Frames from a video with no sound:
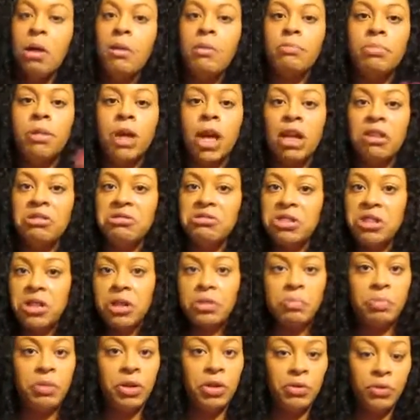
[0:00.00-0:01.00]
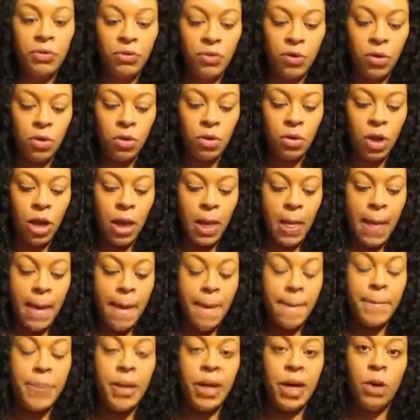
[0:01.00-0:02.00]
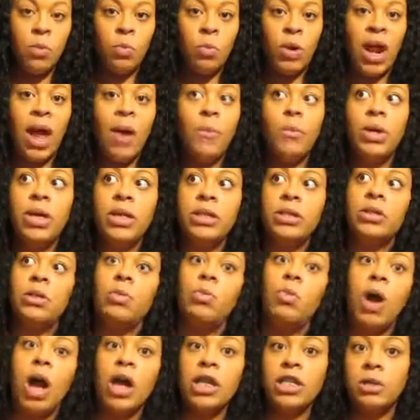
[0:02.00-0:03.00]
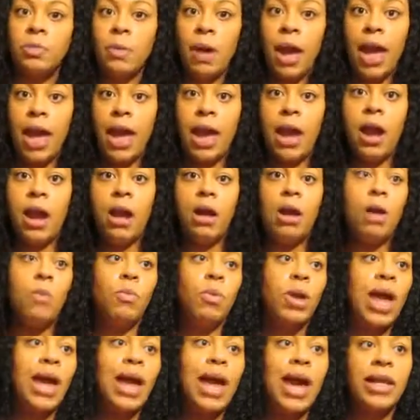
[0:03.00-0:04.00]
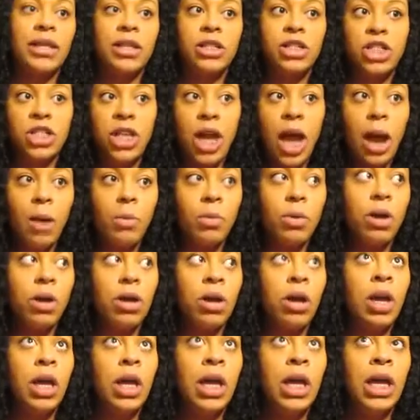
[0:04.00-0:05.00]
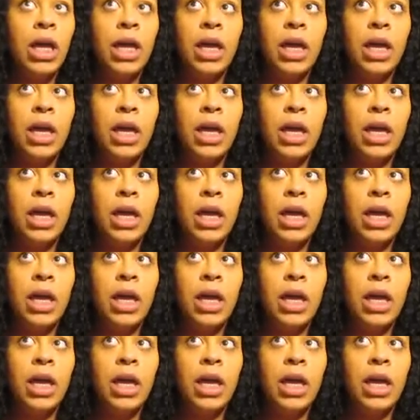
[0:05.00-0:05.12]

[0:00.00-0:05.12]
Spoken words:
Color took beautiful, but when I went to wash my hair and when I got in the shower,